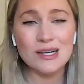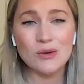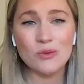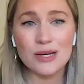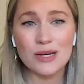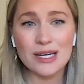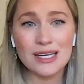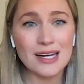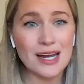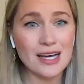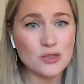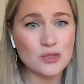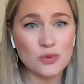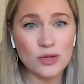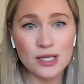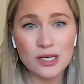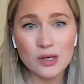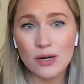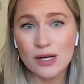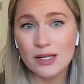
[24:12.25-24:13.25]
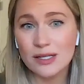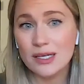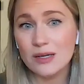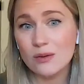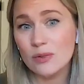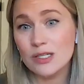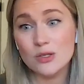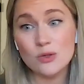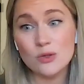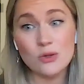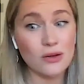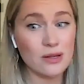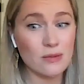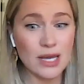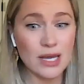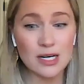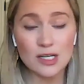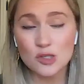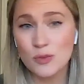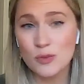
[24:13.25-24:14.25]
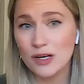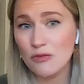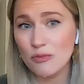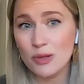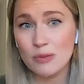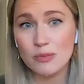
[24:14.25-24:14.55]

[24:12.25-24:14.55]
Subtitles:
We connect really quickly. We do all the management of